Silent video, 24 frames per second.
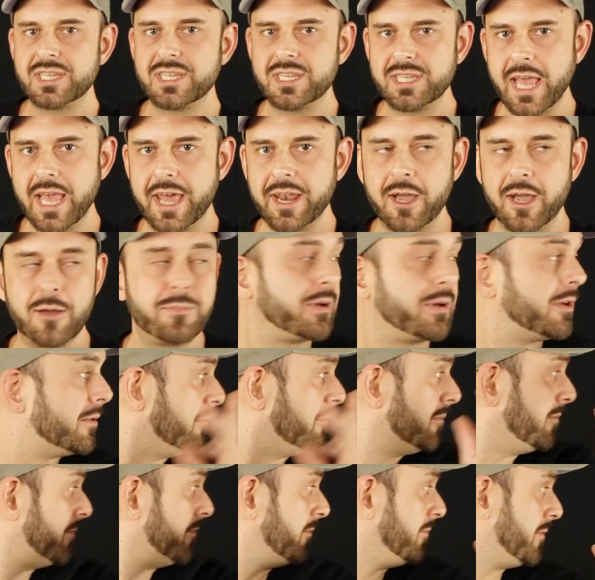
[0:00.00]
setup
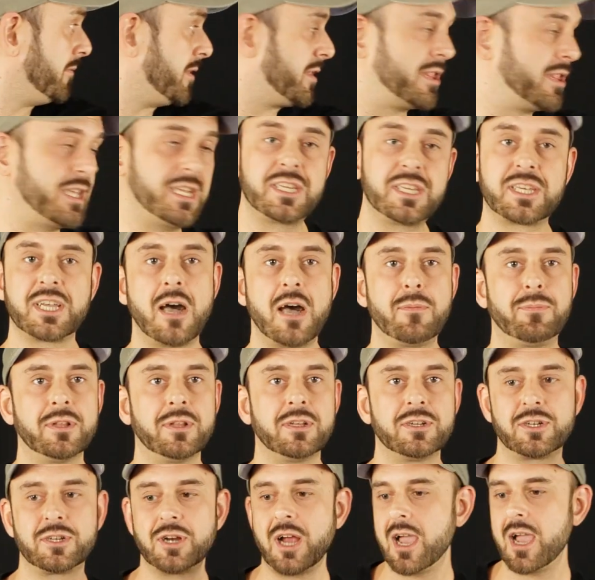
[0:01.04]
with these couple
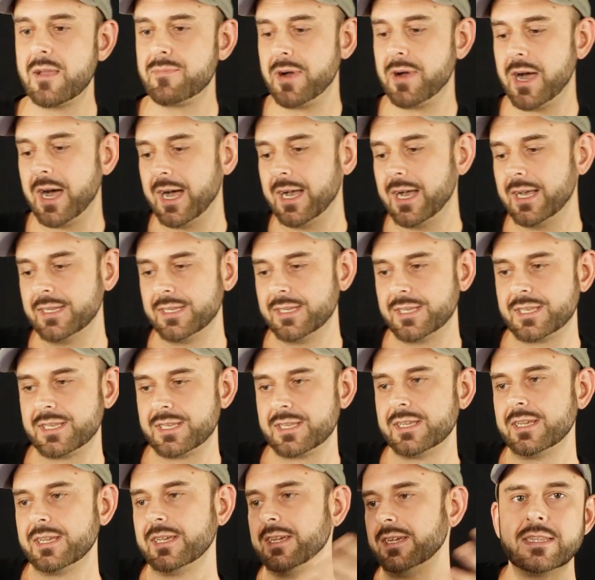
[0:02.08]
of
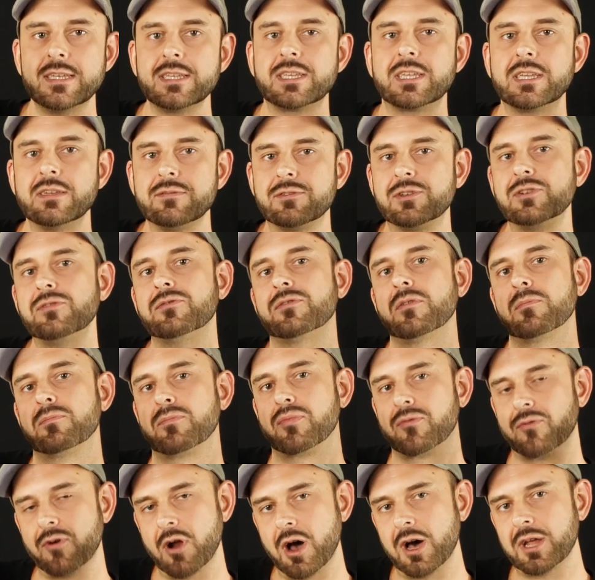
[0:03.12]
tripods, this gives you the
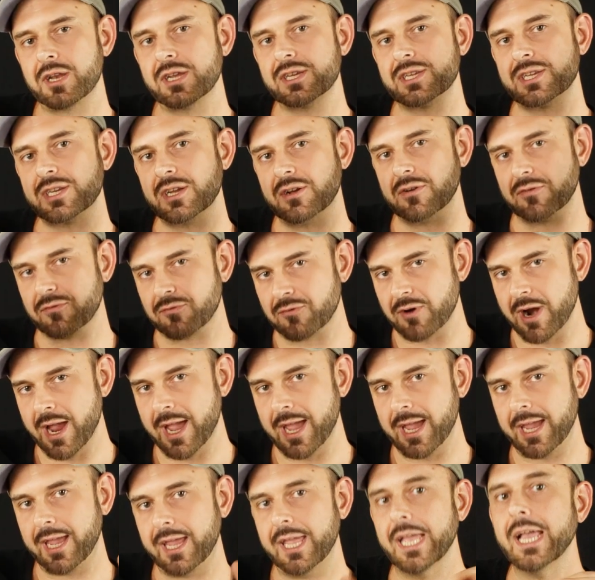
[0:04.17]
broadest
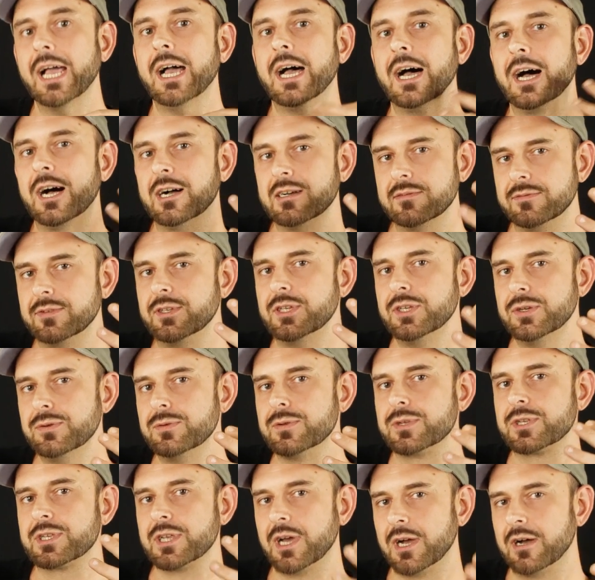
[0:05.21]
array of
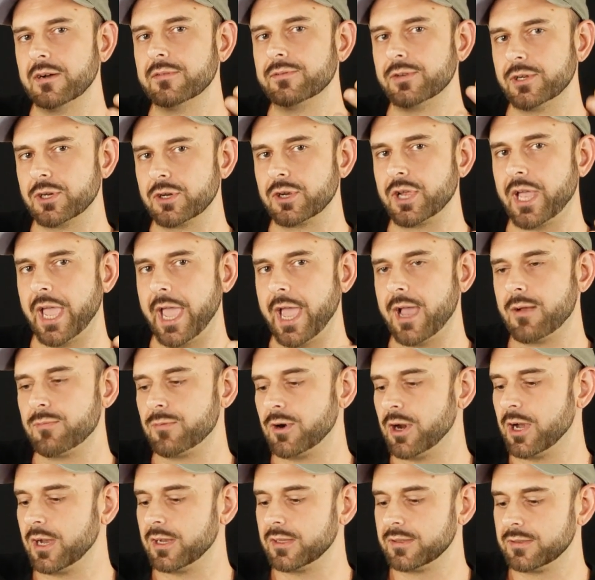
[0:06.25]
use of your
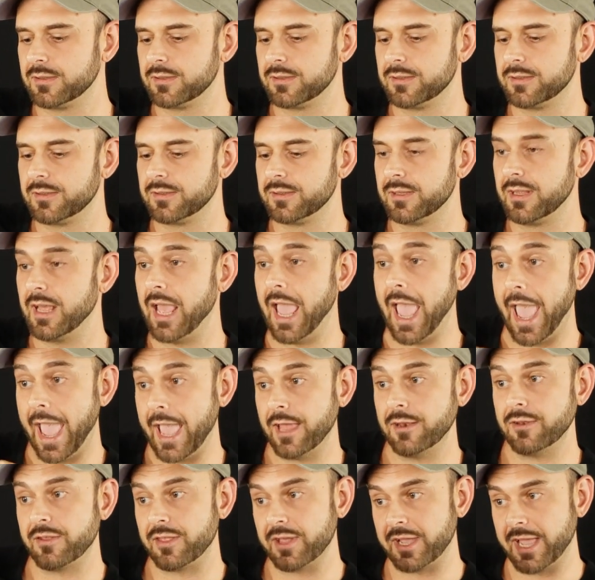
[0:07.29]
camera.
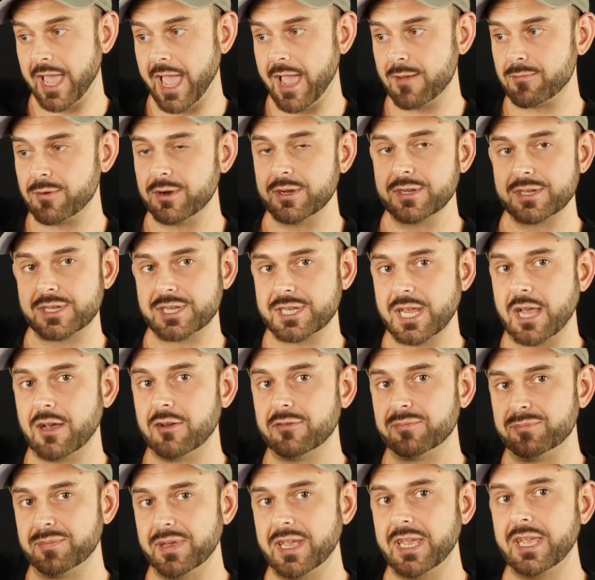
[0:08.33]
And the camera
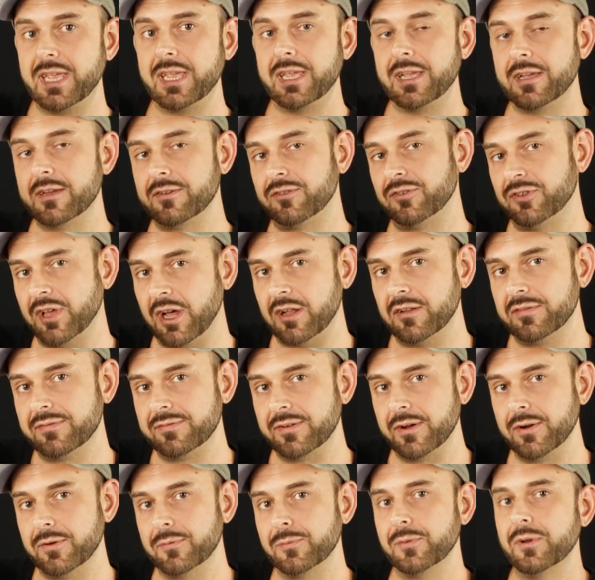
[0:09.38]
itself, being a cell
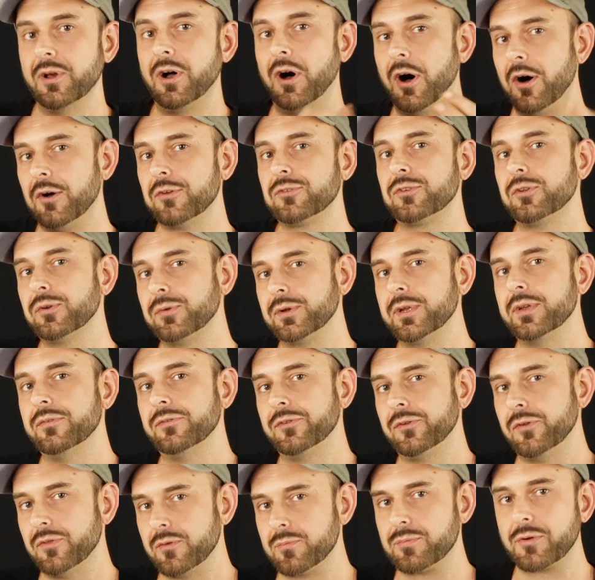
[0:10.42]
phone, also
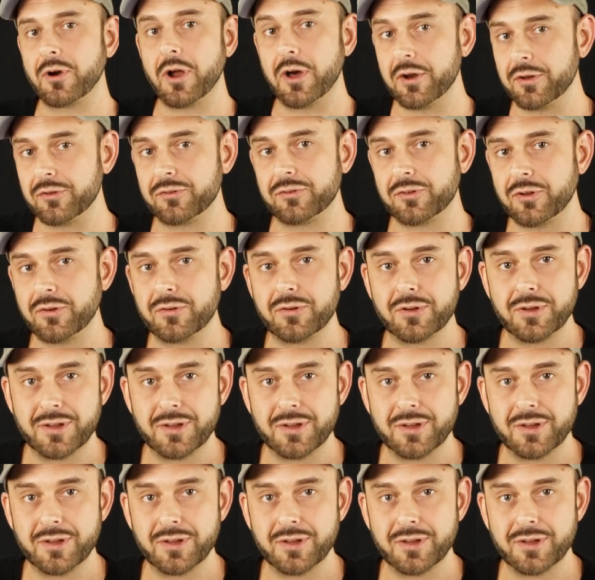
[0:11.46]
gives you the broadest